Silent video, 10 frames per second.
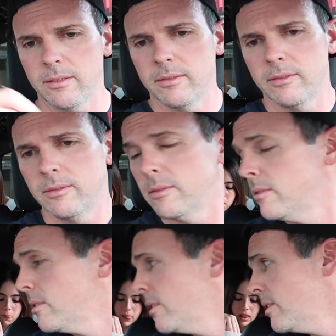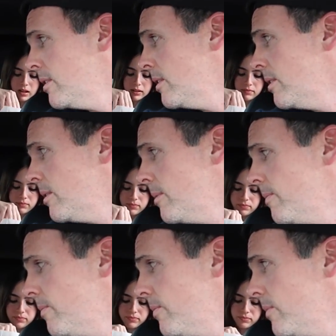
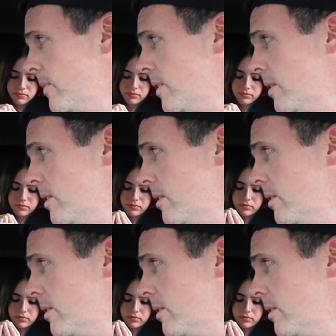[no speech]